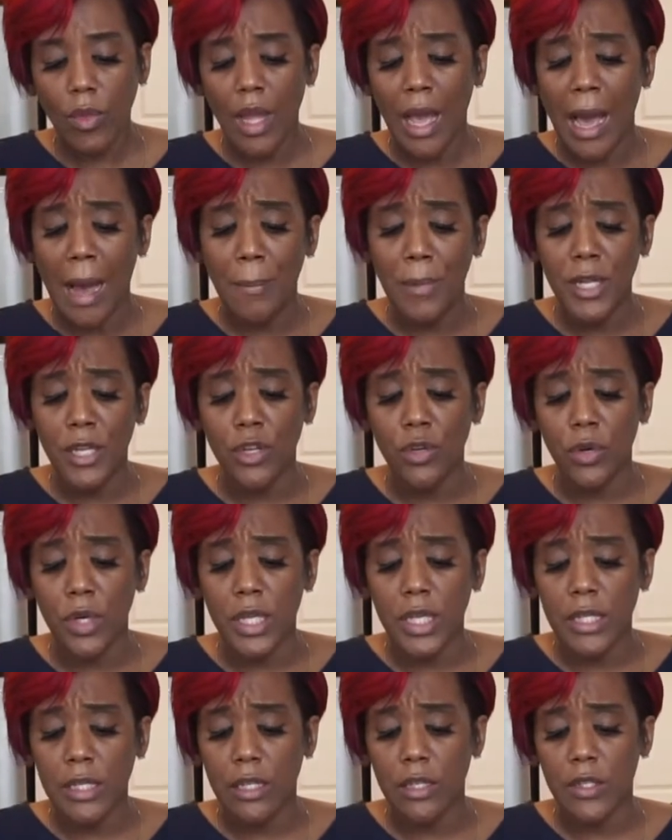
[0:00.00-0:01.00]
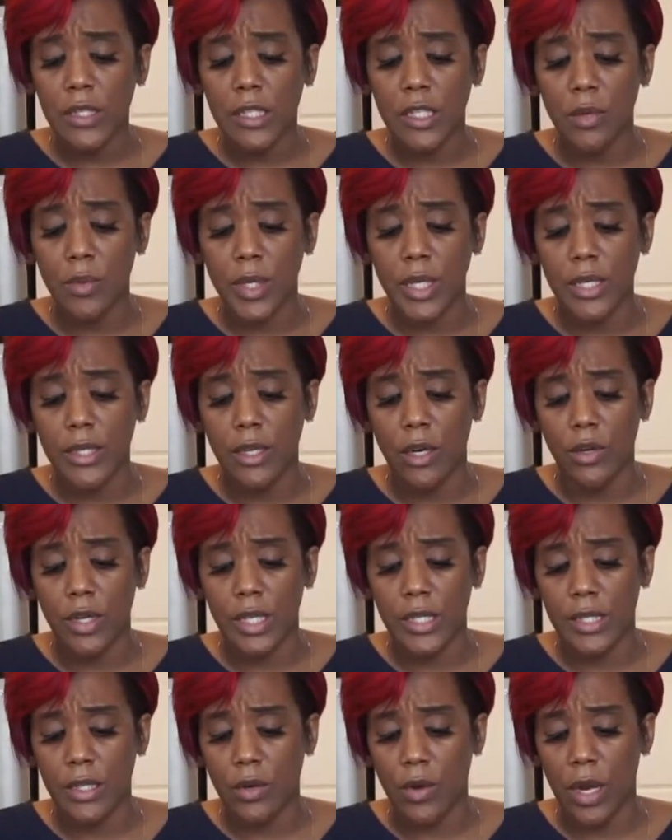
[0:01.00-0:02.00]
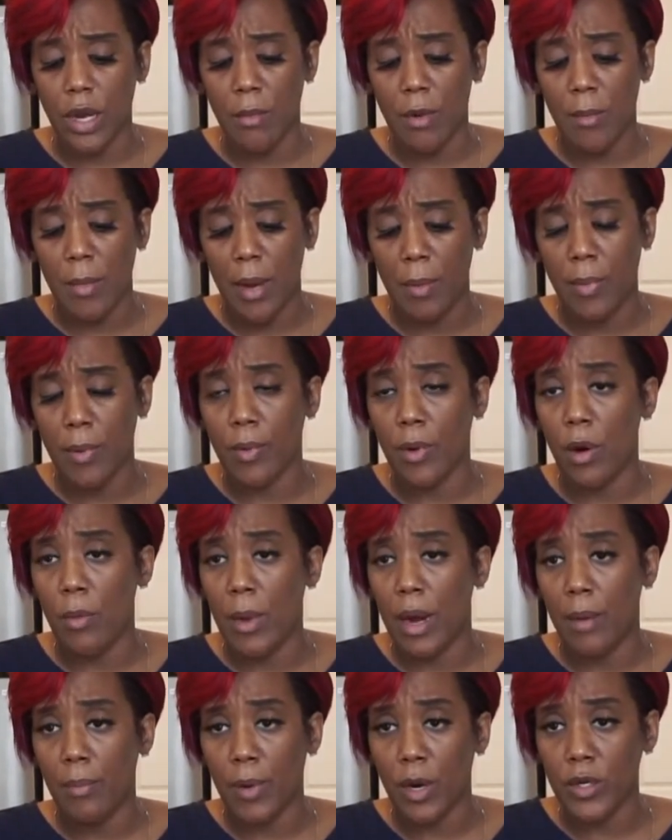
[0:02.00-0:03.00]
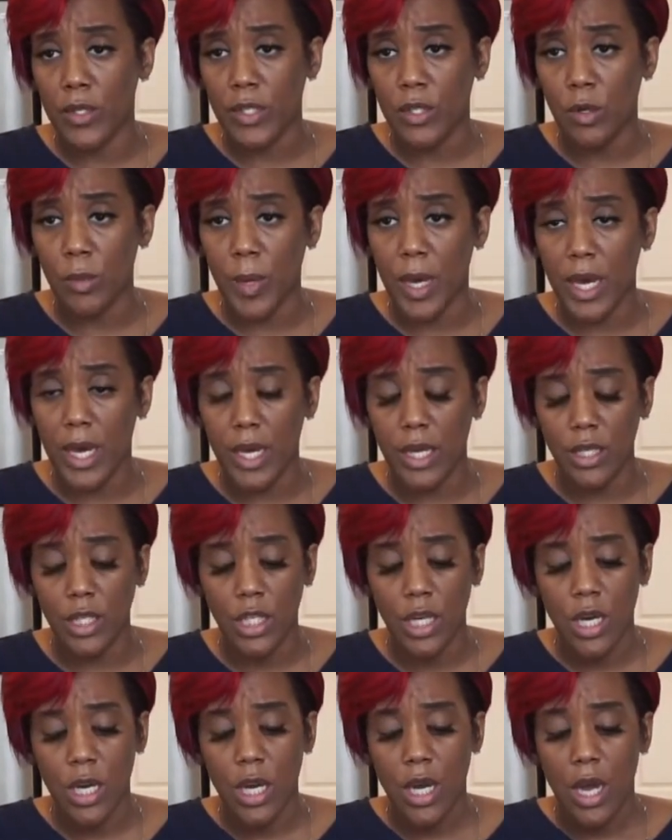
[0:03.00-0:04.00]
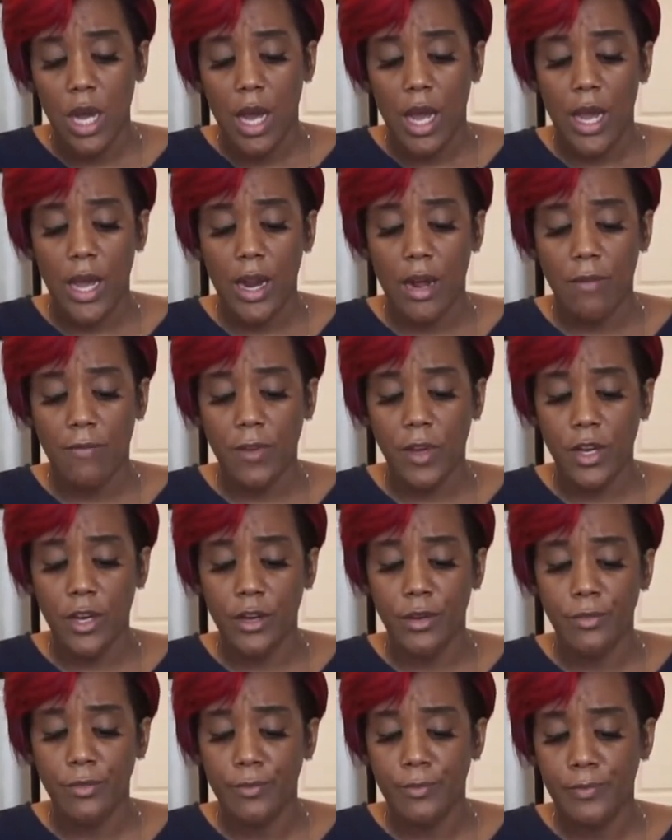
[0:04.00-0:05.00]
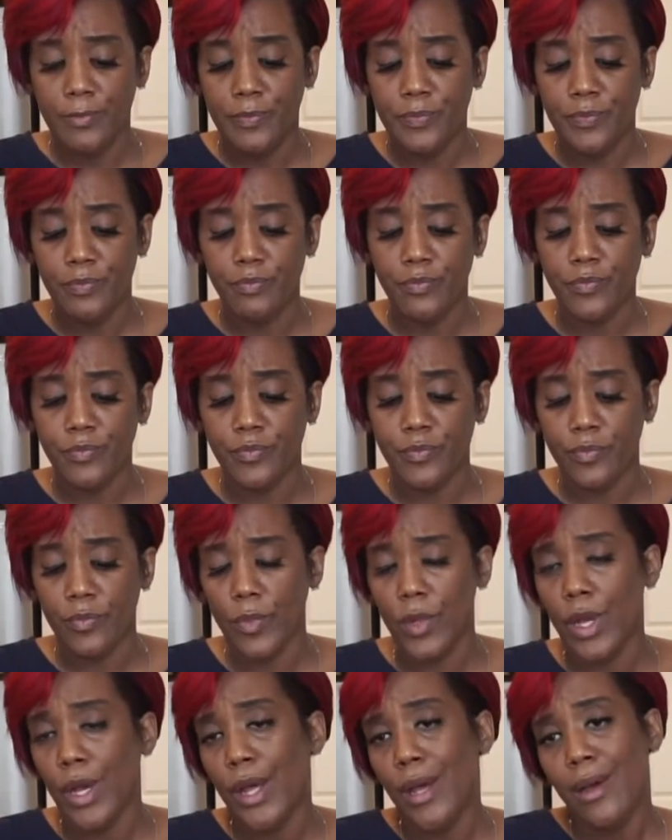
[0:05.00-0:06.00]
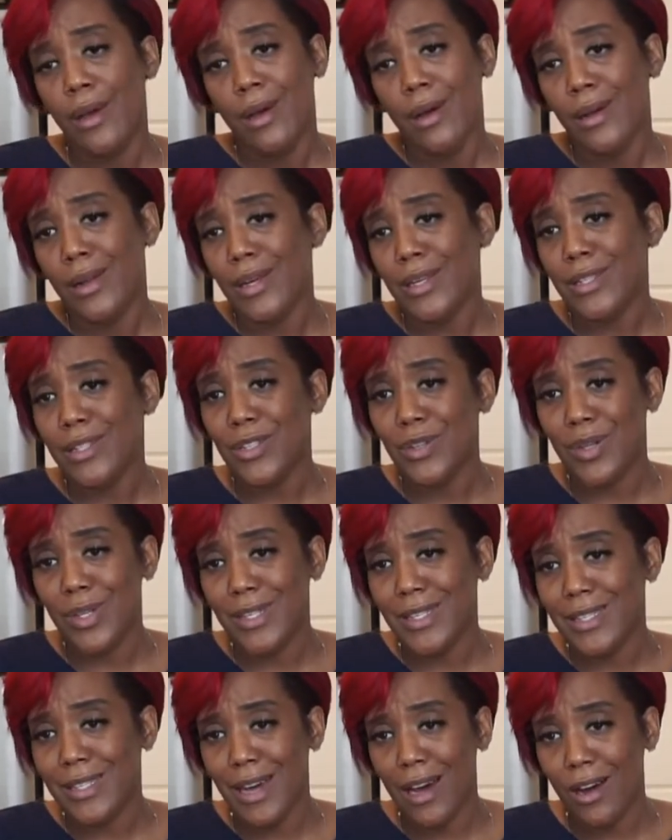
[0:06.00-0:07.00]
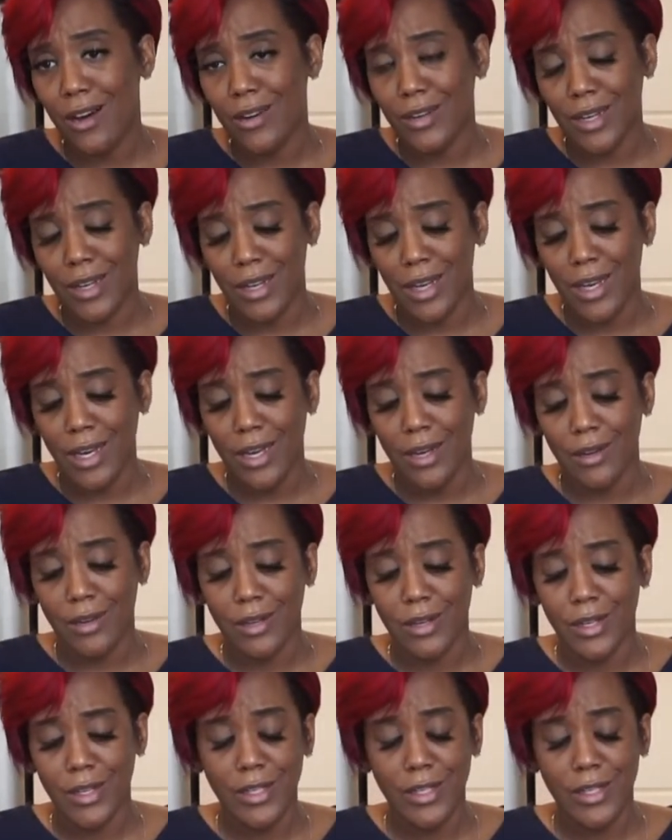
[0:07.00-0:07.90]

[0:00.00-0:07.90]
I've been doing these little series on Instagram on my personal page, and I figure let's do it and talk and eat.